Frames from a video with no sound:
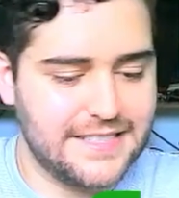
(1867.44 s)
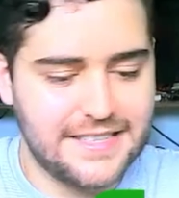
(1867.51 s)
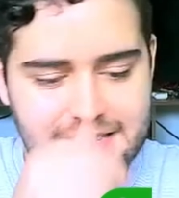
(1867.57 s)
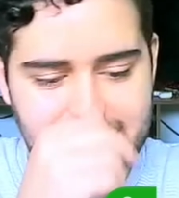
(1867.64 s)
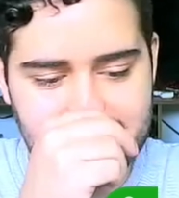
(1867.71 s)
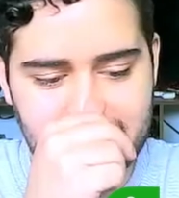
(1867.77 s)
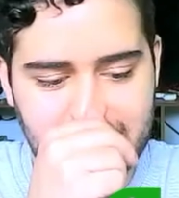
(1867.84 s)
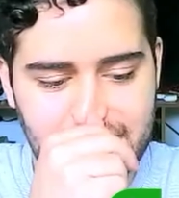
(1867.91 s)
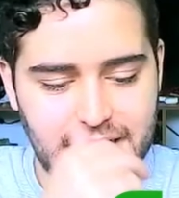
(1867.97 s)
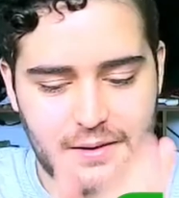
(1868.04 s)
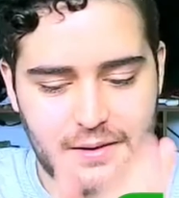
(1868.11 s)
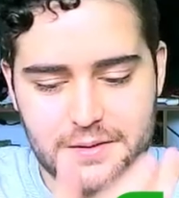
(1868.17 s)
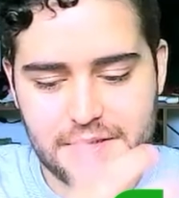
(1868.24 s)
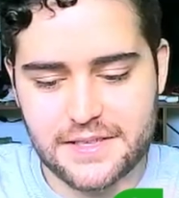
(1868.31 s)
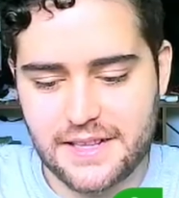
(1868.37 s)
I said, I
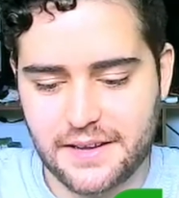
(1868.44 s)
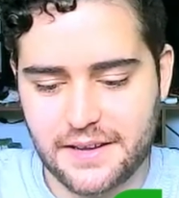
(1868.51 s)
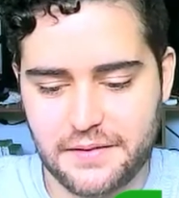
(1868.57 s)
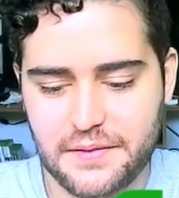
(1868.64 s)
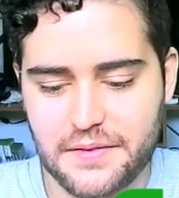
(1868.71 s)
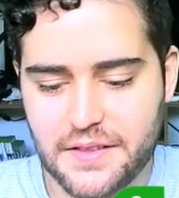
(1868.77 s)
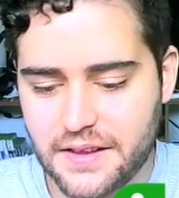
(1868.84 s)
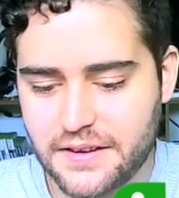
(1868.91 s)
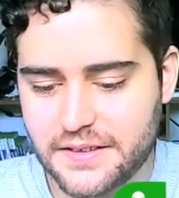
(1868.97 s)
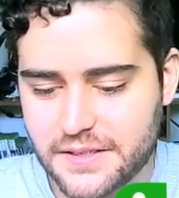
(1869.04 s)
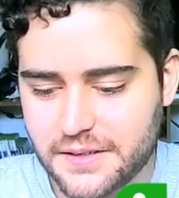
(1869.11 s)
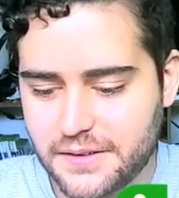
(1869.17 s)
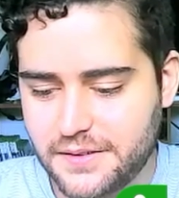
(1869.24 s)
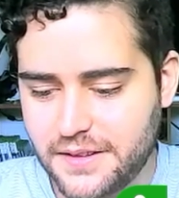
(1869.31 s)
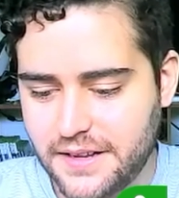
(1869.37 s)
was like 15 years
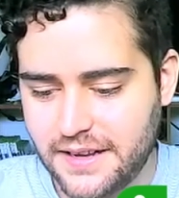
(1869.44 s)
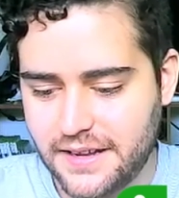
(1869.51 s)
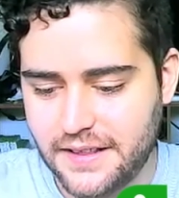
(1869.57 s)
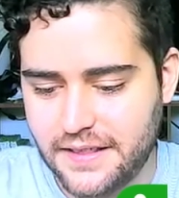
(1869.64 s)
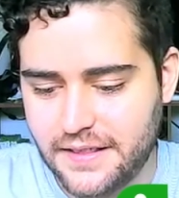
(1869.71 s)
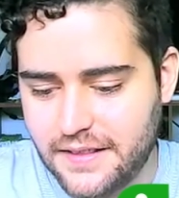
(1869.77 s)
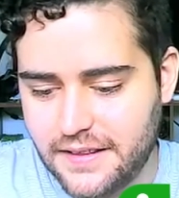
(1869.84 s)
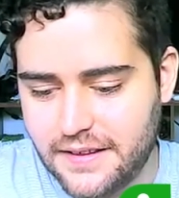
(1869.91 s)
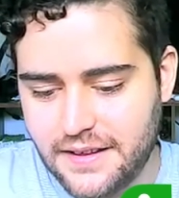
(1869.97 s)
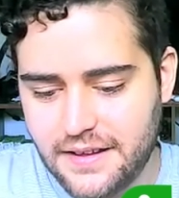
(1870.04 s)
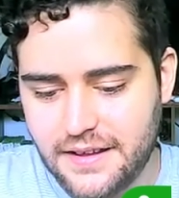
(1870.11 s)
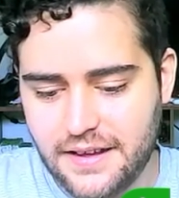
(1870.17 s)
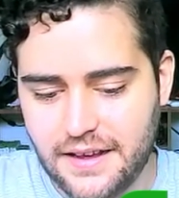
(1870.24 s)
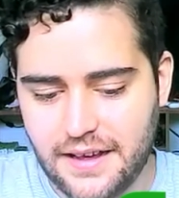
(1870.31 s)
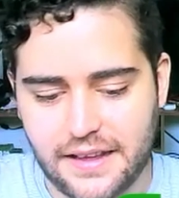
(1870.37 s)
old and
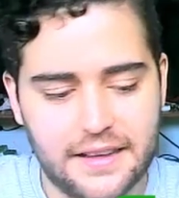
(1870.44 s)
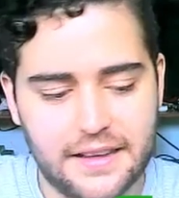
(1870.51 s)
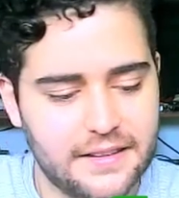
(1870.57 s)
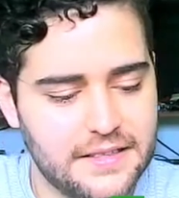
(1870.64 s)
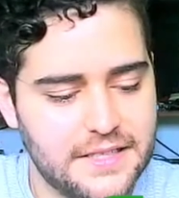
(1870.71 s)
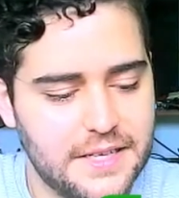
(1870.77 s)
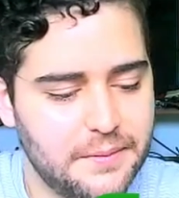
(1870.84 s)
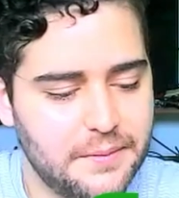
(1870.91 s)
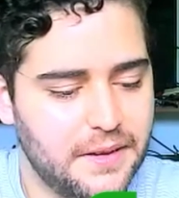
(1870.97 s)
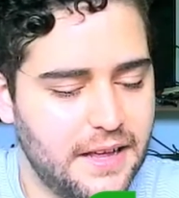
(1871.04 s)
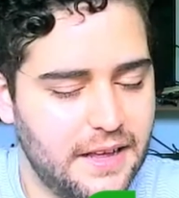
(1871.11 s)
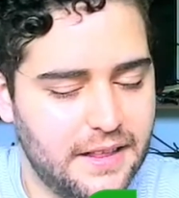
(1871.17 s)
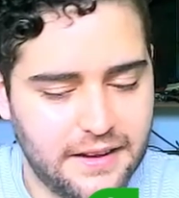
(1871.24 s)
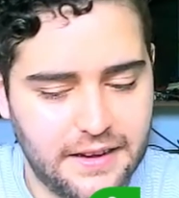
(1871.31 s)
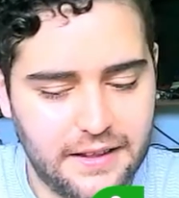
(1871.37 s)
I got the
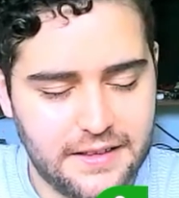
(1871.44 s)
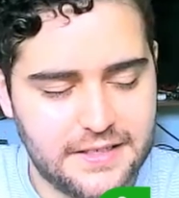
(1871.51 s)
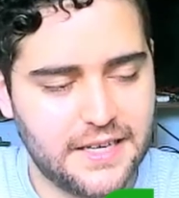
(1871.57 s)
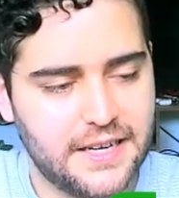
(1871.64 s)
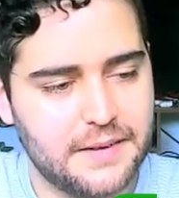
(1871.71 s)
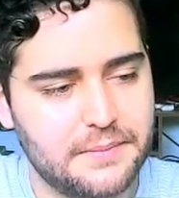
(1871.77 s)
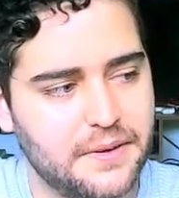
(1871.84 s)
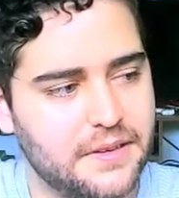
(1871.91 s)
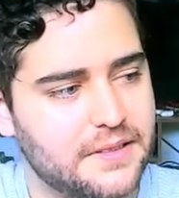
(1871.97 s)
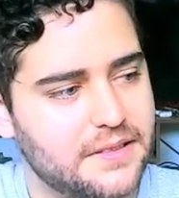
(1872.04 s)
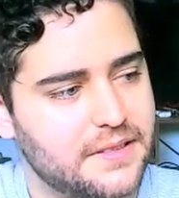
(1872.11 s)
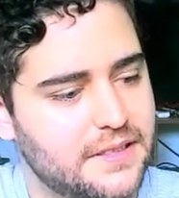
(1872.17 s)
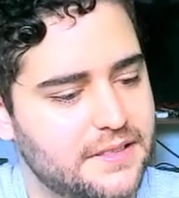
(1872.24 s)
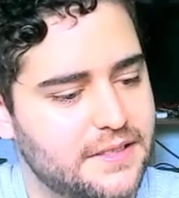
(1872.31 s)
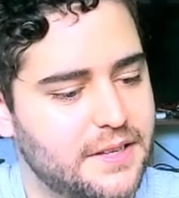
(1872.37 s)
chicken
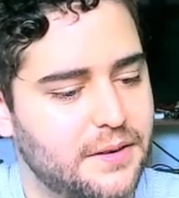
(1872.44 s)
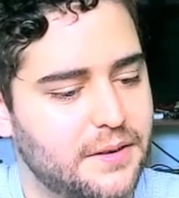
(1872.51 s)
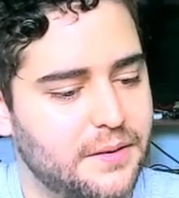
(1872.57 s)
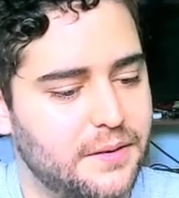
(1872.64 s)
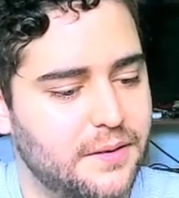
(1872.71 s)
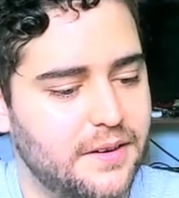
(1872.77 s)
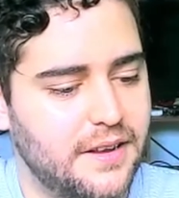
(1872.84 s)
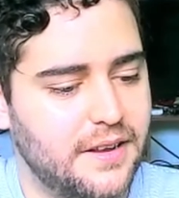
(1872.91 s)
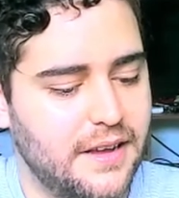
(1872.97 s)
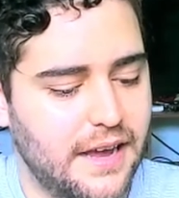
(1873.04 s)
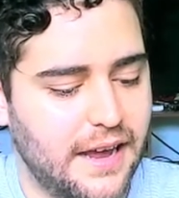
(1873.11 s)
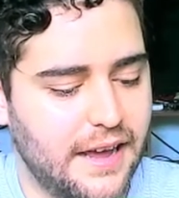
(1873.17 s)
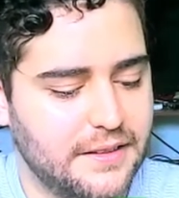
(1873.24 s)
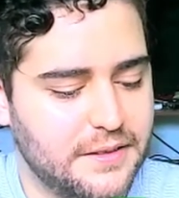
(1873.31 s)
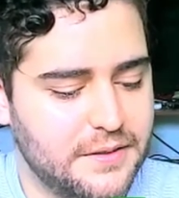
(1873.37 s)
pox. So
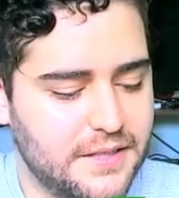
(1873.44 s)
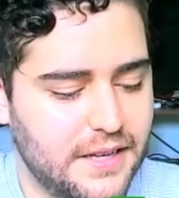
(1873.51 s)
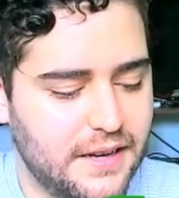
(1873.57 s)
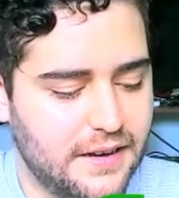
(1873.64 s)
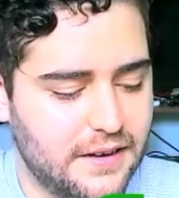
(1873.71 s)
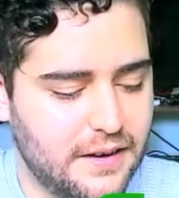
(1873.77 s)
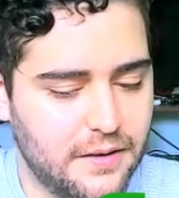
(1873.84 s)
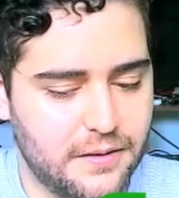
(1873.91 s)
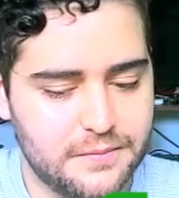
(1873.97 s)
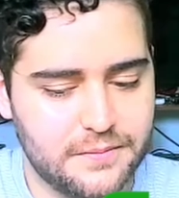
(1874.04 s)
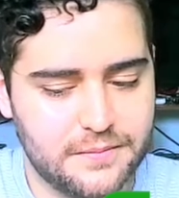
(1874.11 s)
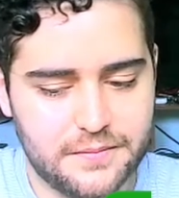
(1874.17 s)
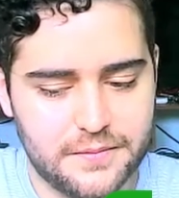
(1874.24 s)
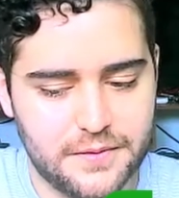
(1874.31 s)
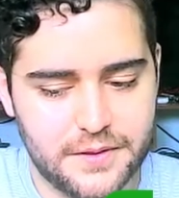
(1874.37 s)
I had to stay at
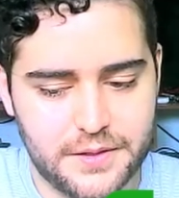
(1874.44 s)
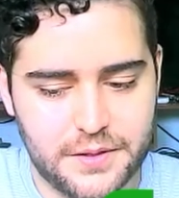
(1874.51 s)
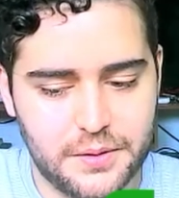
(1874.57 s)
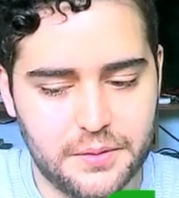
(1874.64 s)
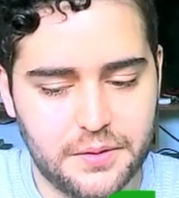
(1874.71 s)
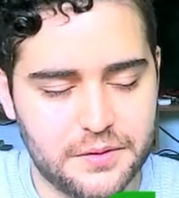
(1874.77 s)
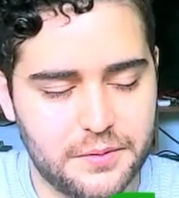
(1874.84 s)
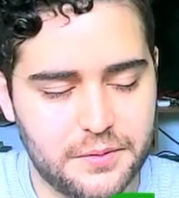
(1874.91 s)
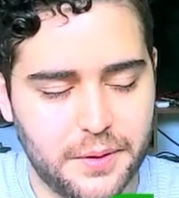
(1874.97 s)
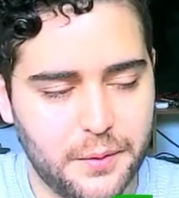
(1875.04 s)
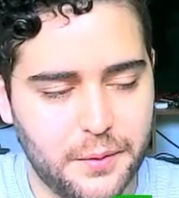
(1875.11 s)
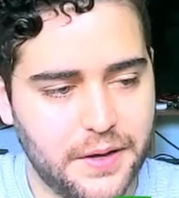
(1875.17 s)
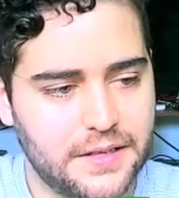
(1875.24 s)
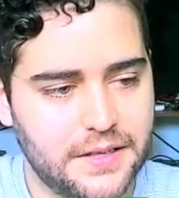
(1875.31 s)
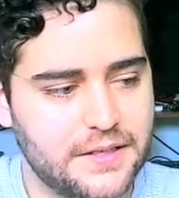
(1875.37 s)
home 2 or 3
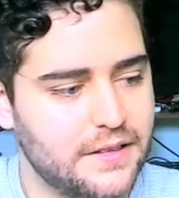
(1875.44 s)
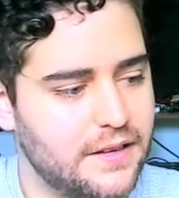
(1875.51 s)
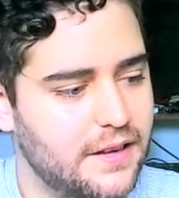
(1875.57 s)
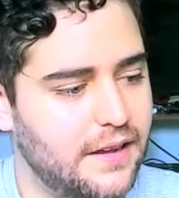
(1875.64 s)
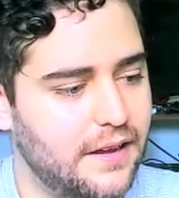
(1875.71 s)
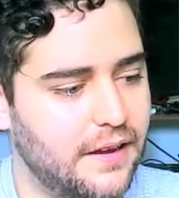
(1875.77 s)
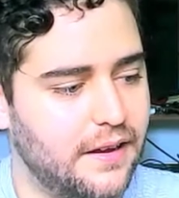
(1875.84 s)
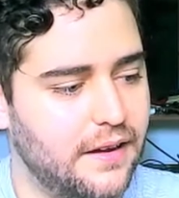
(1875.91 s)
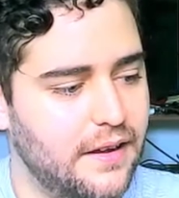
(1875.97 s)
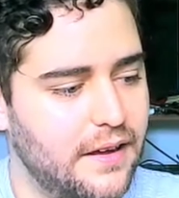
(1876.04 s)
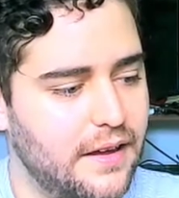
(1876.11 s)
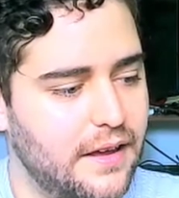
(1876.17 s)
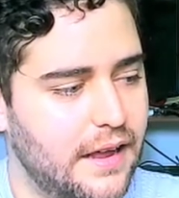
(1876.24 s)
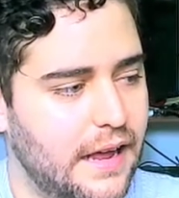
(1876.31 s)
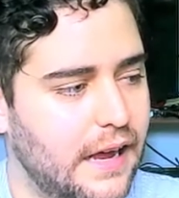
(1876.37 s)
weeks. I
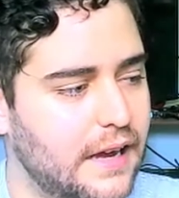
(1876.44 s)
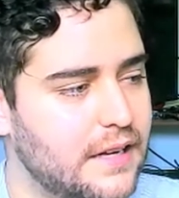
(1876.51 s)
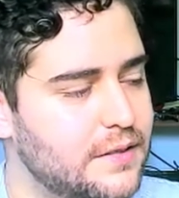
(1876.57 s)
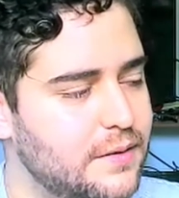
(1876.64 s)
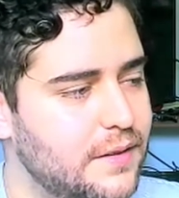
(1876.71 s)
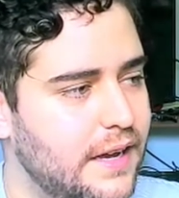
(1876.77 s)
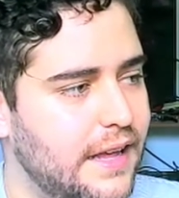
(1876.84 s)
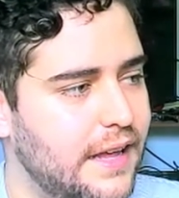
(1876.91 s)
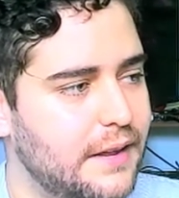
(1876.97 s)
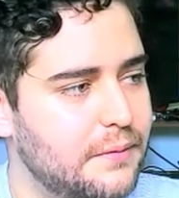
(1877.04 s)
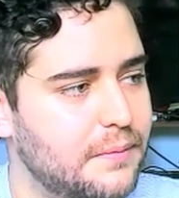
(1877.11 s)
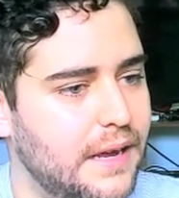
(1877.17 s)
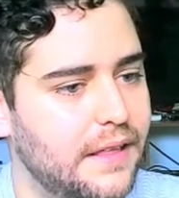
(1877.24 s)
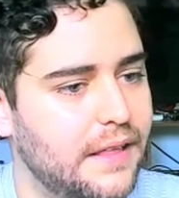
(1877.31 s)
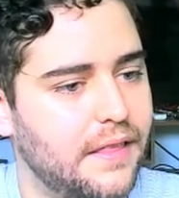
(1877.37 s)
actually had a
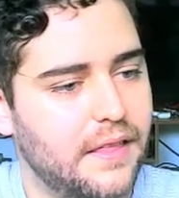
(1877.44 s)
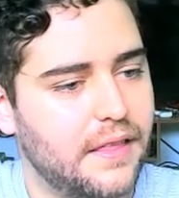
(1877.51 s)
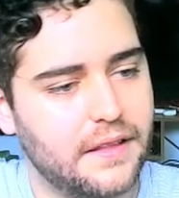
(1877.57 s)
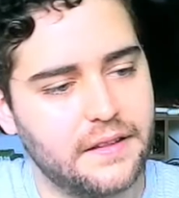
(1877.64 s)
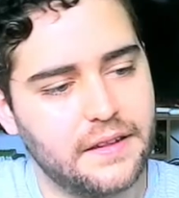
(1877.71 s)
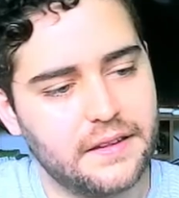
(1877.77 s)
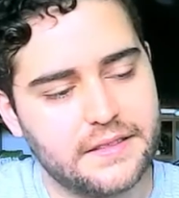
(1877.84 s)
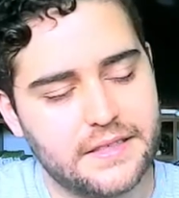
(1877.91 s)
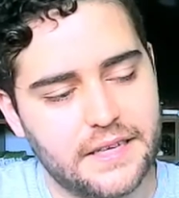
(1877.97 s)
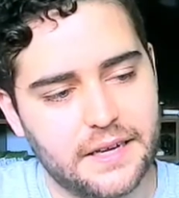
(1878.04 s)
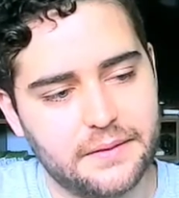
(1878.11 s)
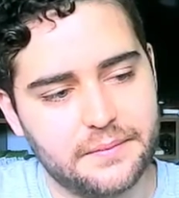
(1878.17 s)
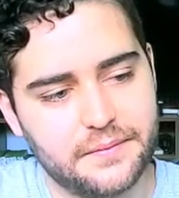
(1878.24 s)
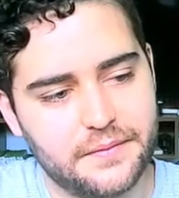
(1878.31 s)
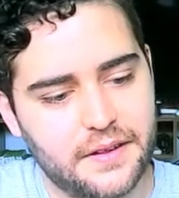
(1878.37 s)
band at that
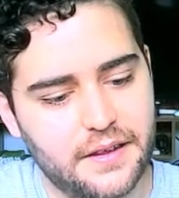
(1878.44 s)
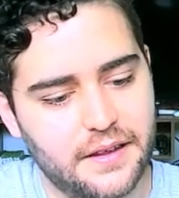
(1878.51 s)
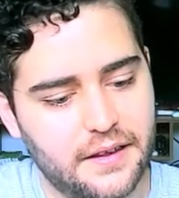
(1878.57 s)
time.